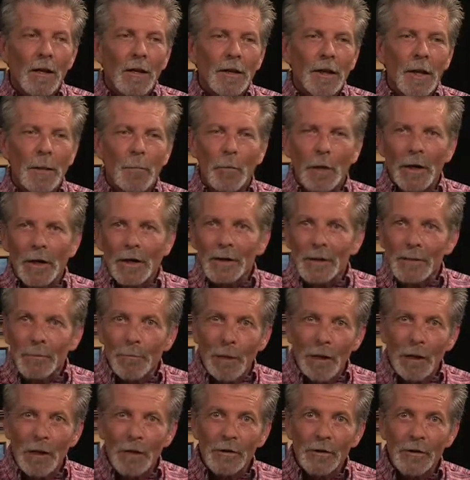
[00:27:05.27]
They bring
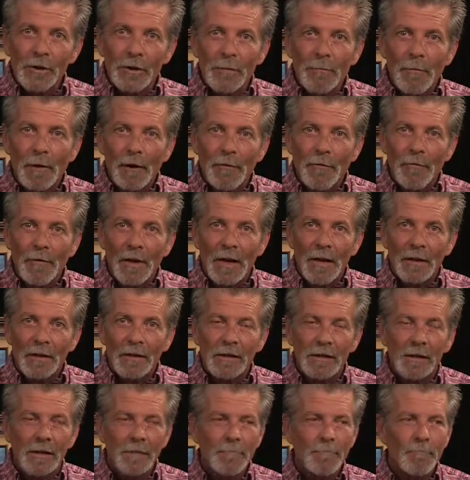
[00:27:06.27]
smiles to my
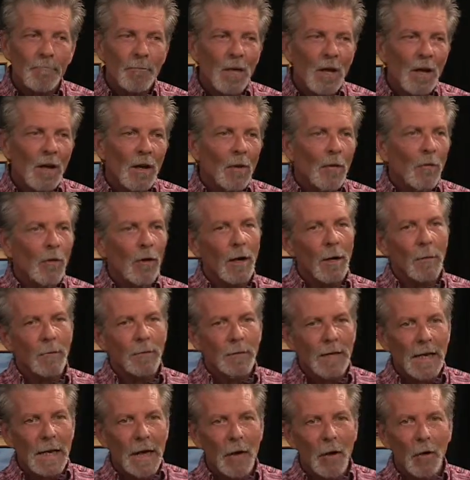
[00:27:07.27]
face. When I'm
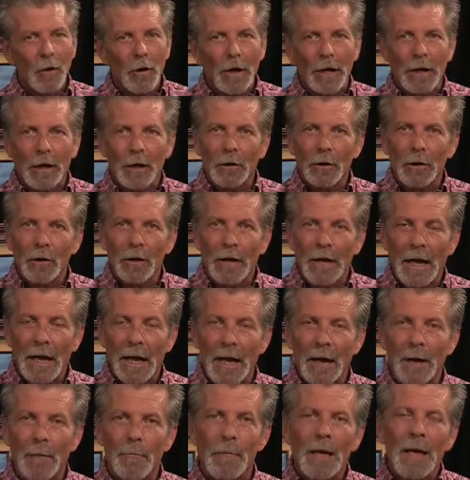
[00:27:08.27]
down, I can look
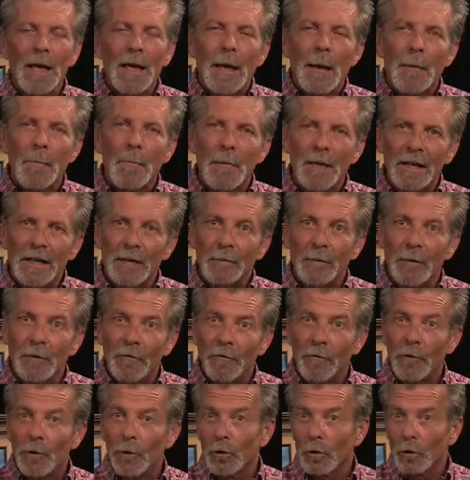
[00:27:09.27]
at them. It makes me
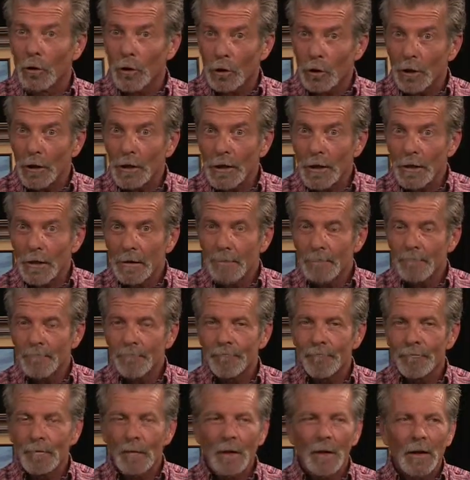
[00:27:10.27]
feel good.
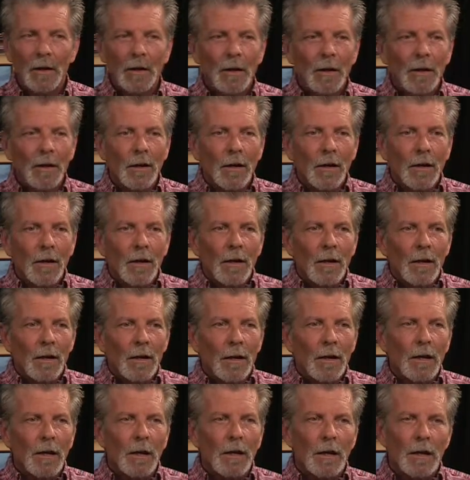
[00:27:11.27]

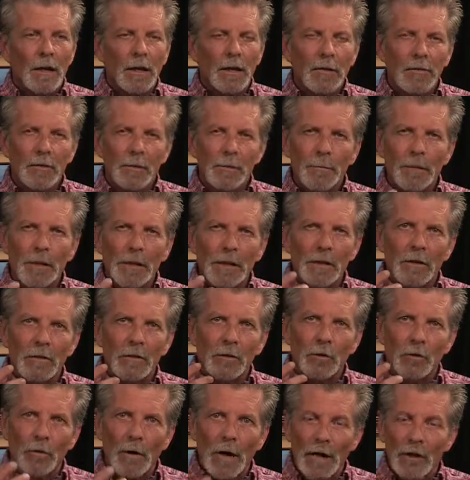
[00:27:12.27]
It gives me
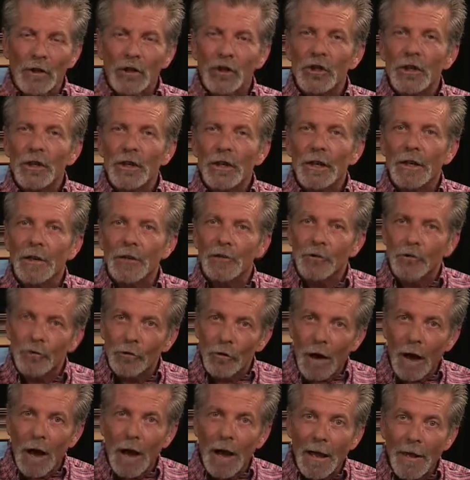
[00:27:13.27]
direction and
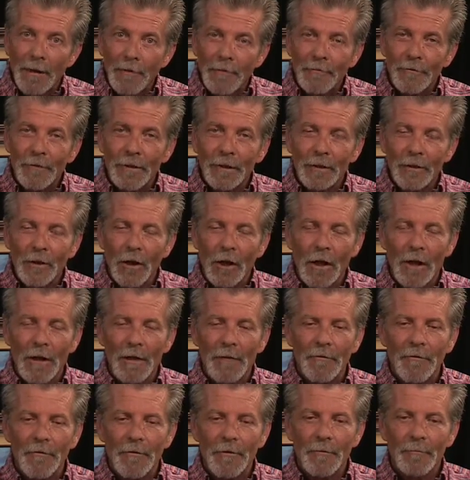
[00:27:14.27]
drive in
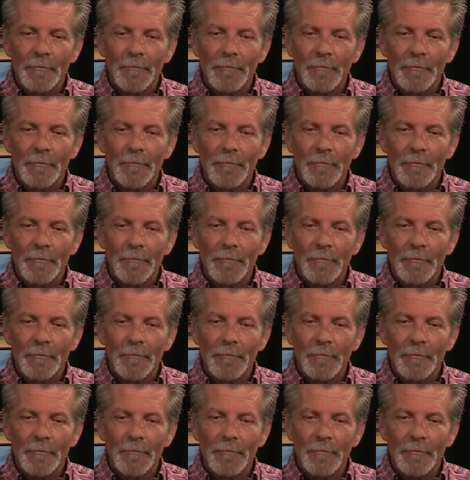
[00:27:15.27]
life.